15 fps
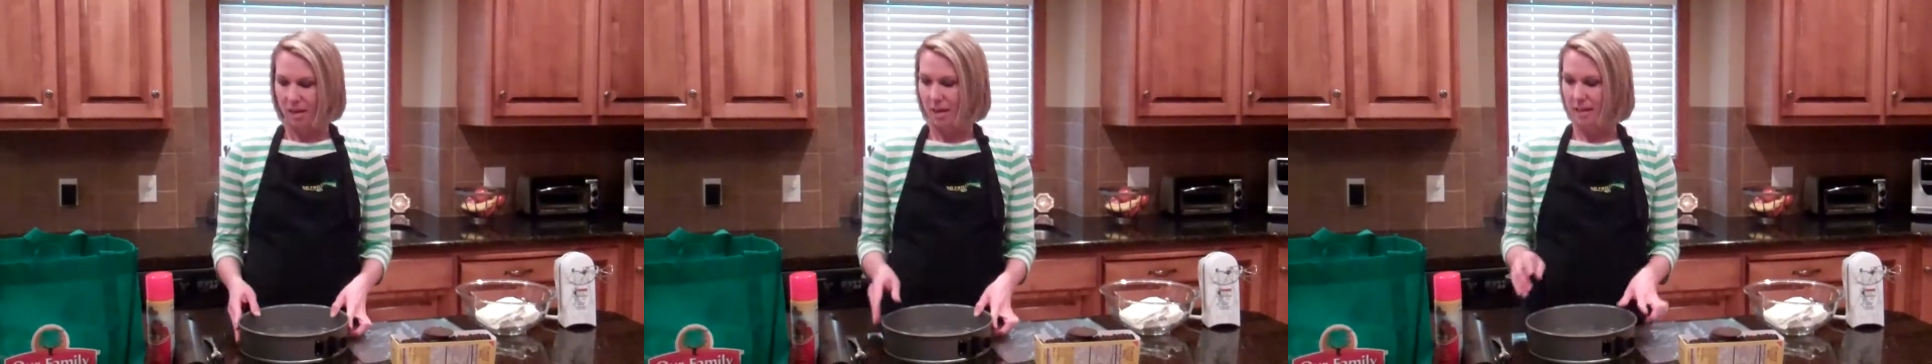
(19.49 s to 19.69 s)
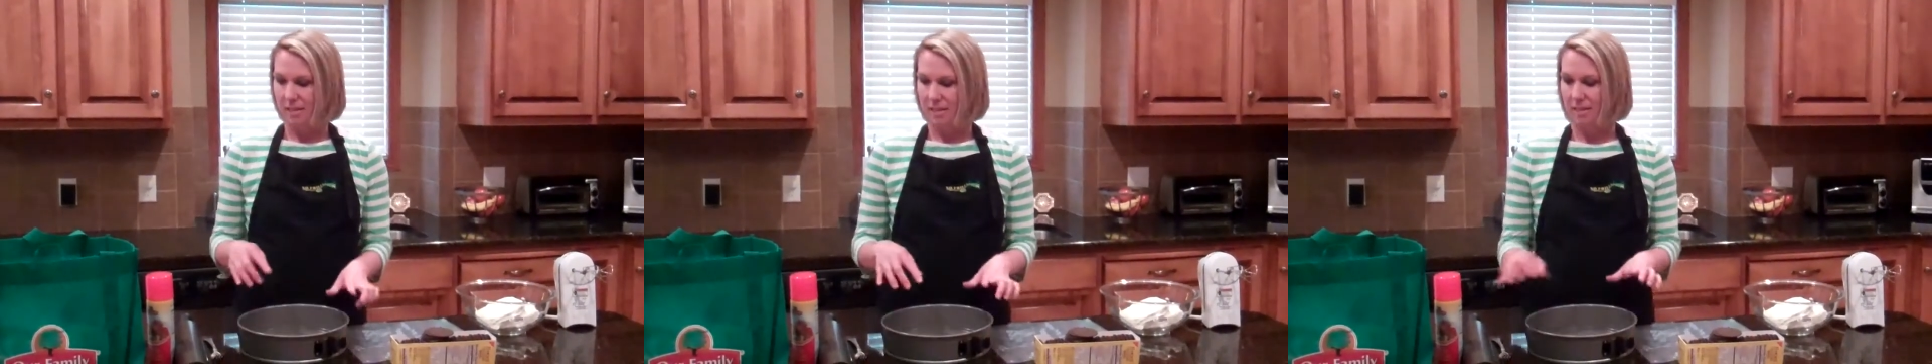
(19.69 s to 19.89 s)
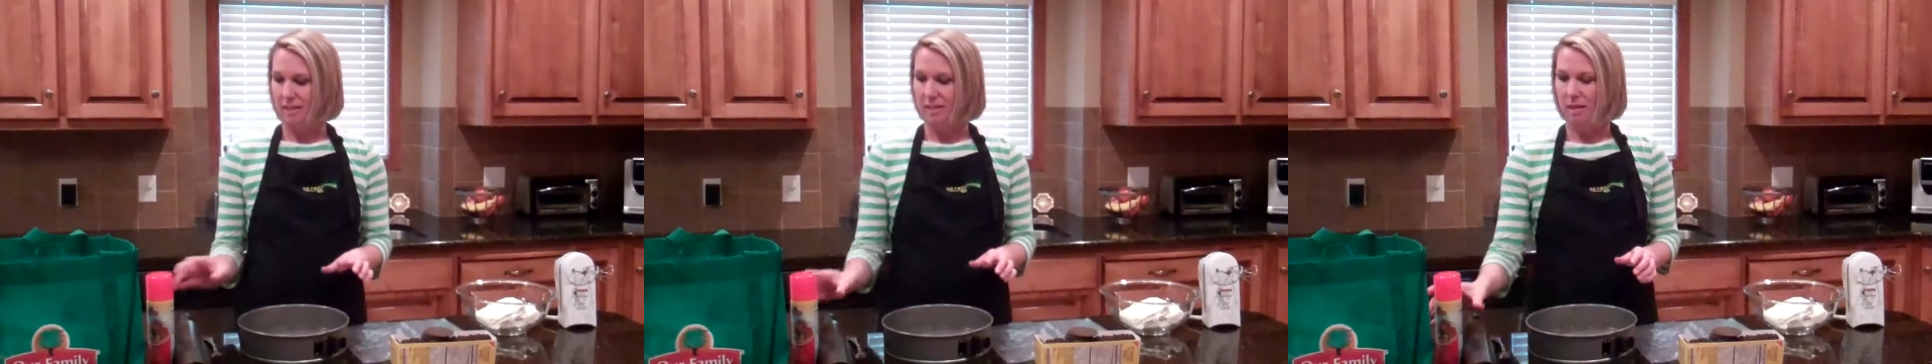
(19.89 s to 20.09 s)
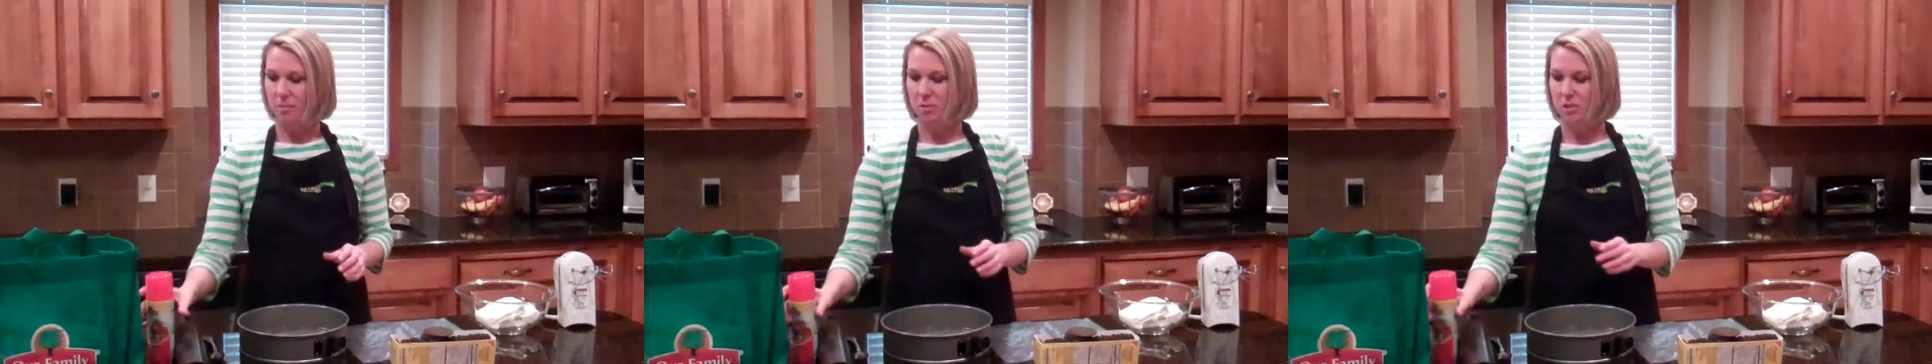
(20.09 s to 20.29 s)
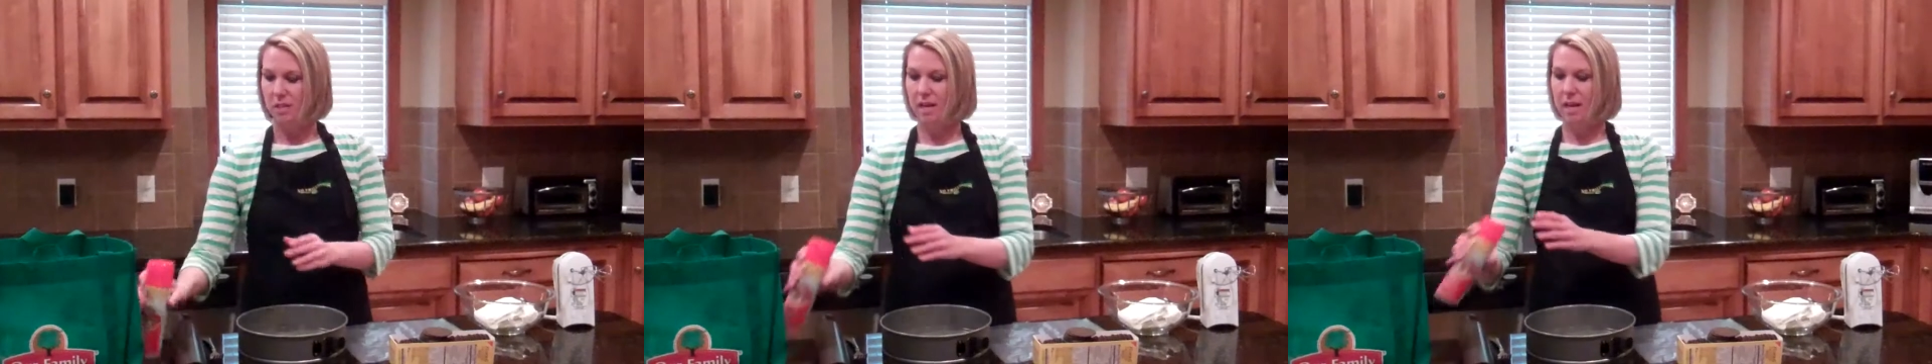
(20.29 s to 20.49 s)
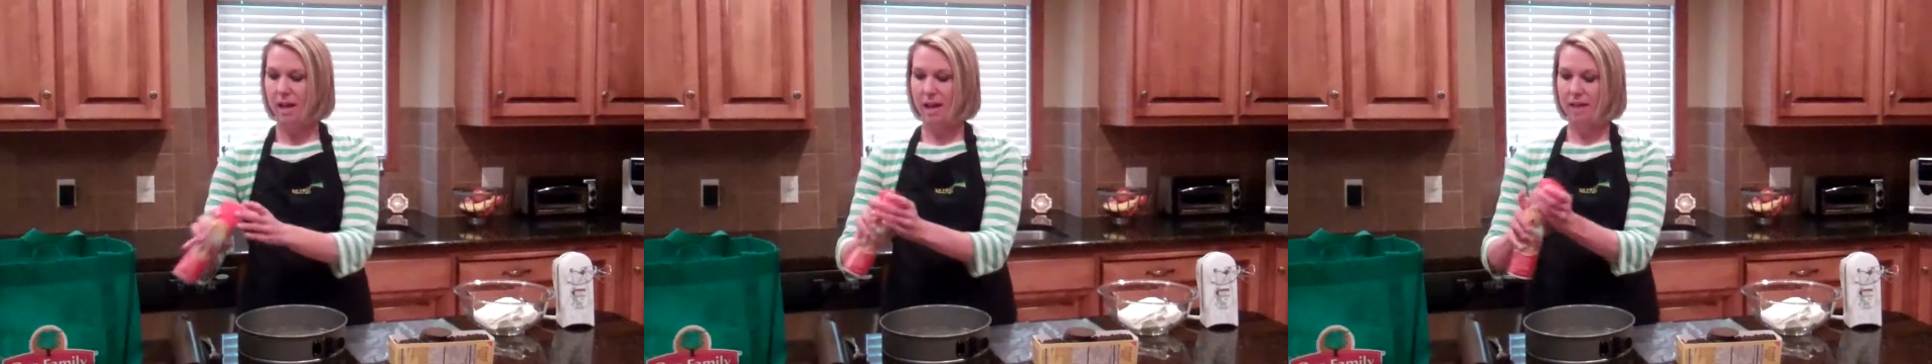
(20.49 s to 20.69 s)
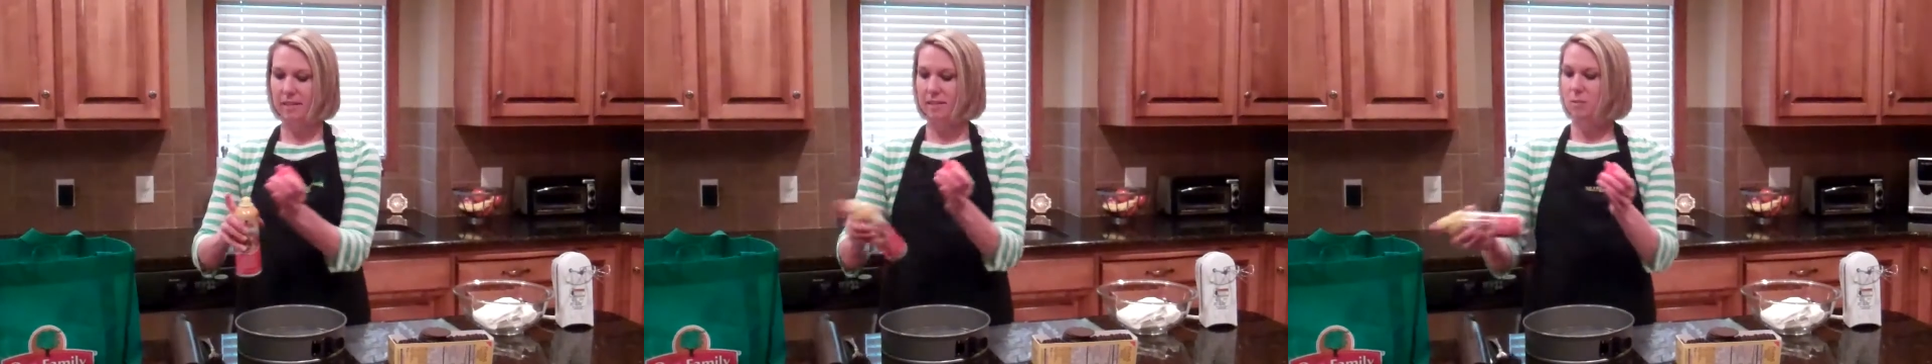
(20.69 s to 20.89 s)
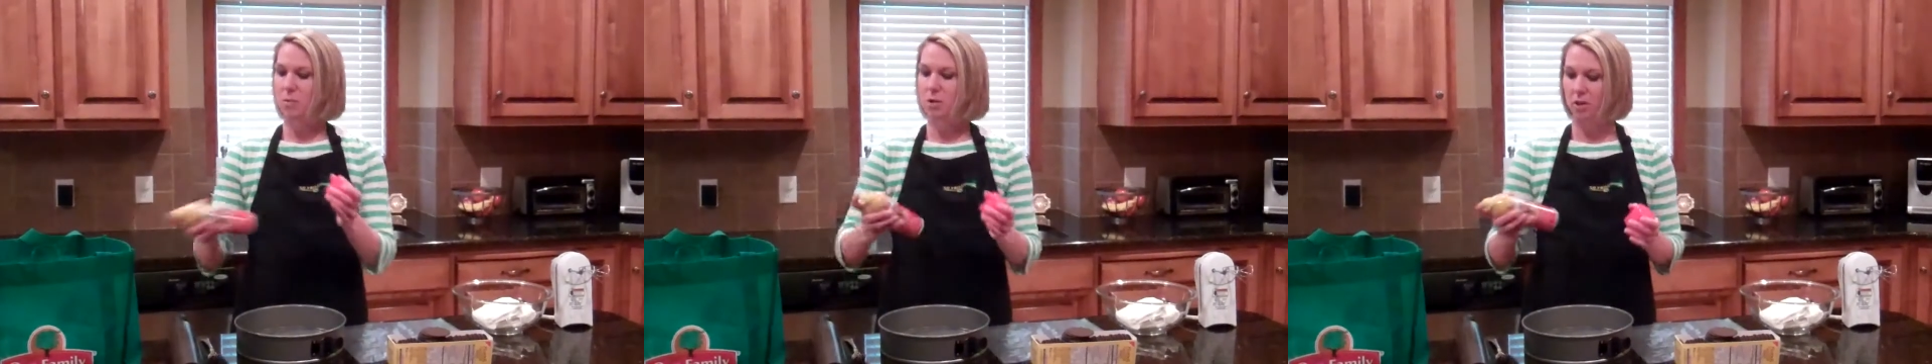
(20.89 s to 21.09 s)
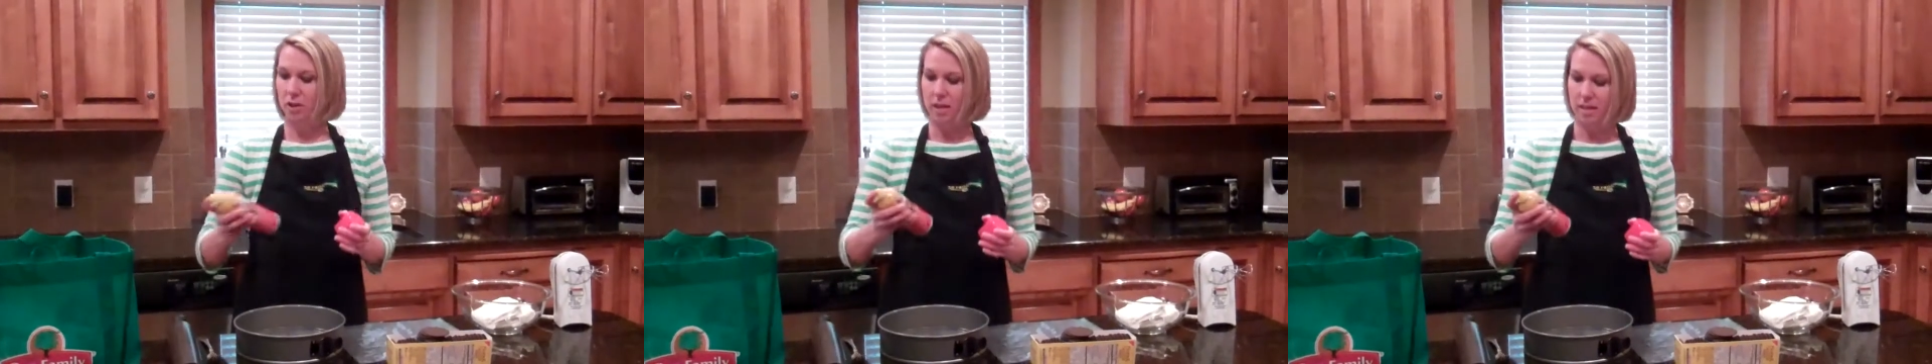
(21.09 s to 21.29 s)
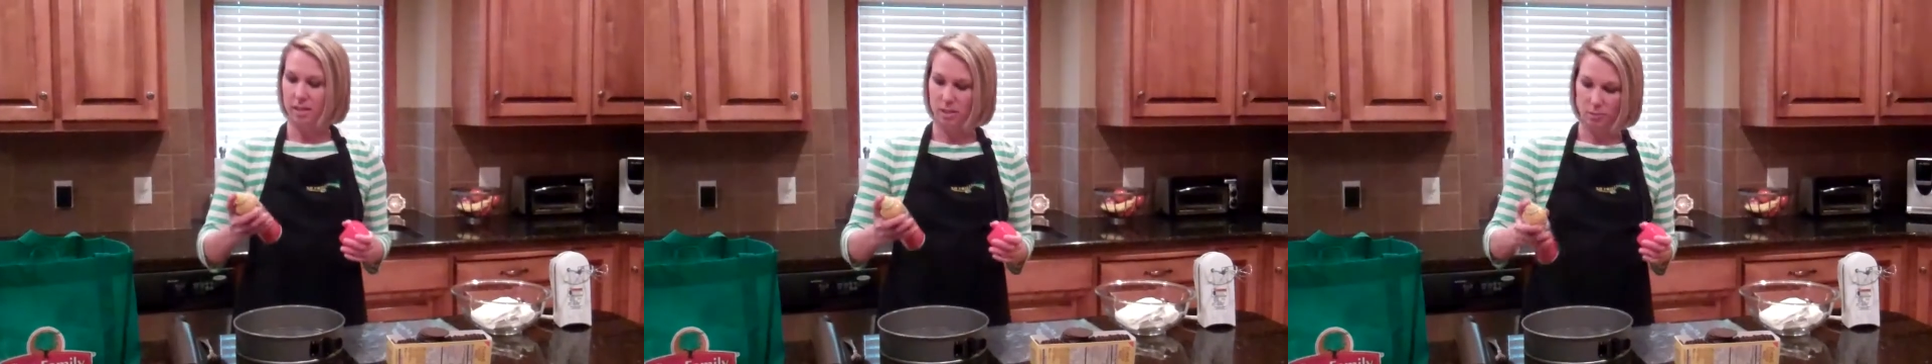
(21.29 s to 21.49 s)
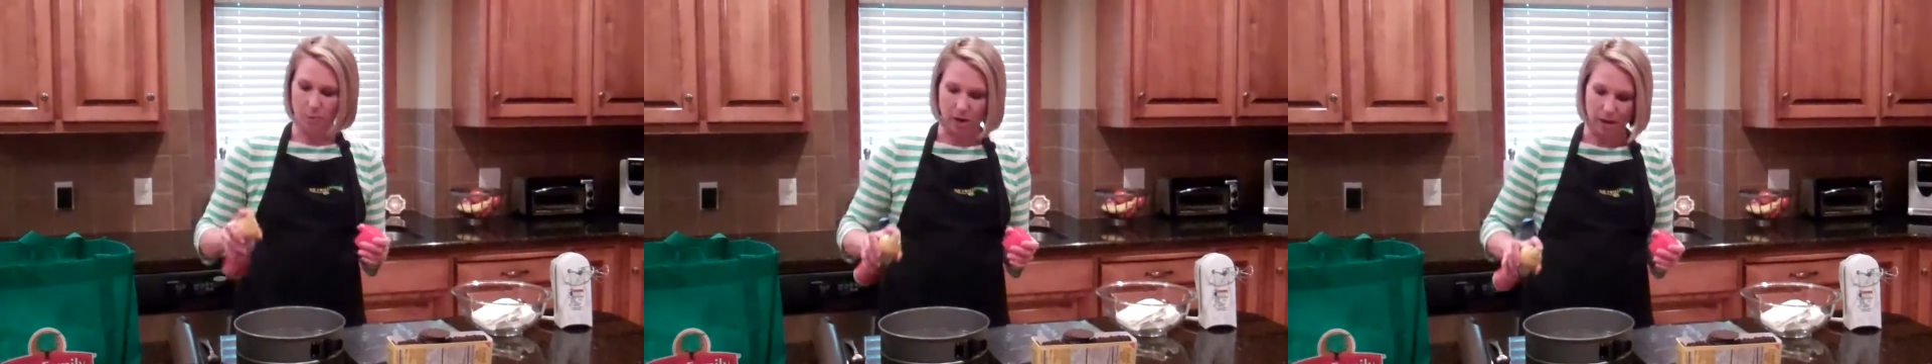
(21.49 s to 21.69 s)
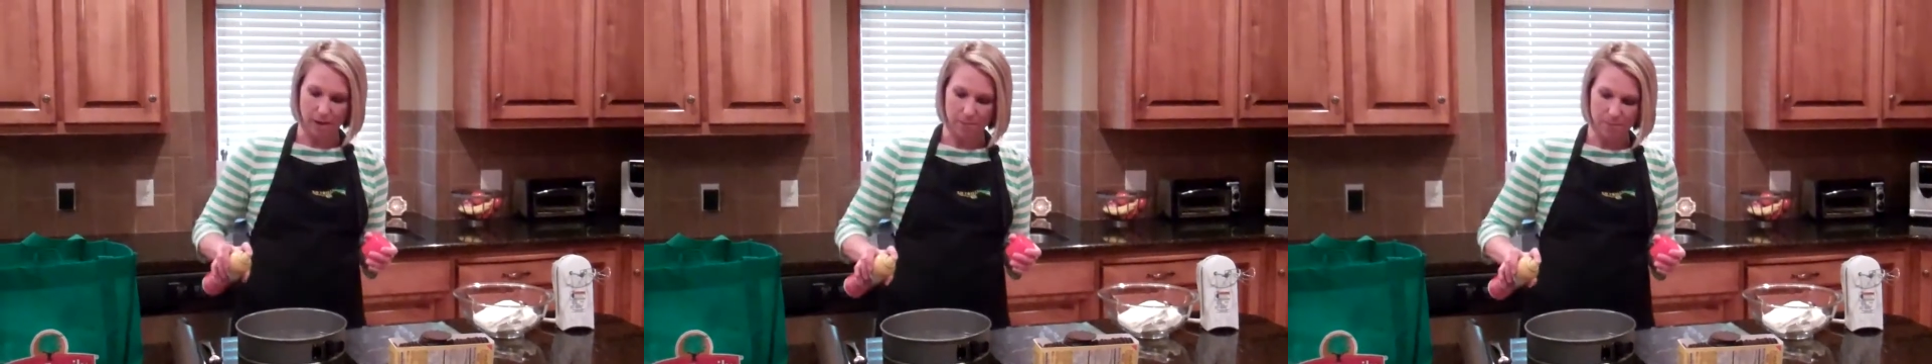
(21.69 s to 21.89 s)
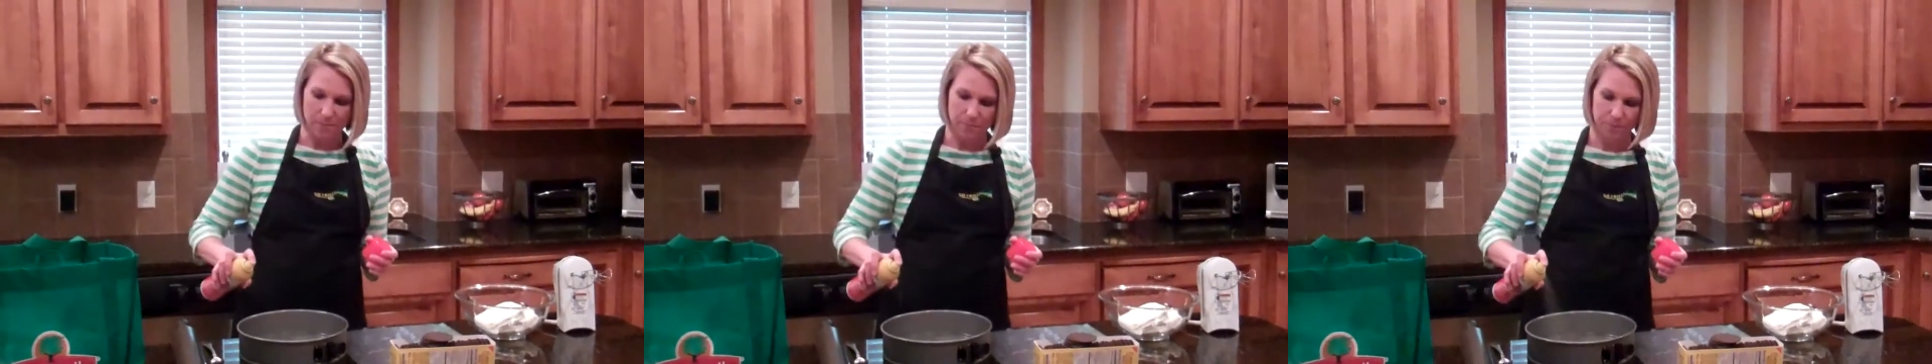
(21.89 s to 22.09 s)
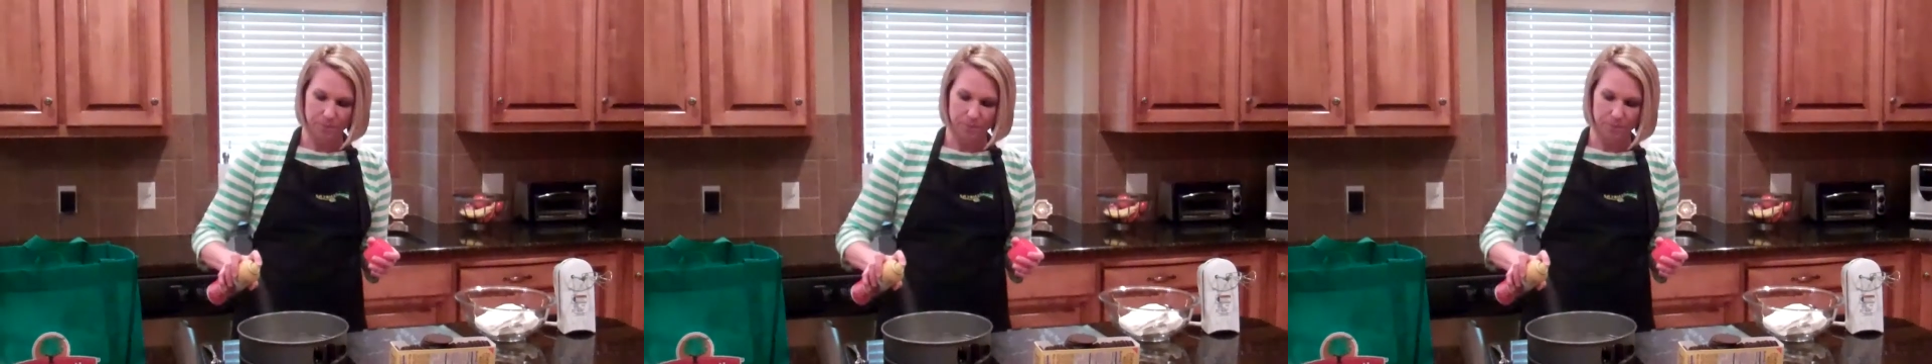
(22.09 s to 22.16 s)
and to this I'm just going to add some cooking spray.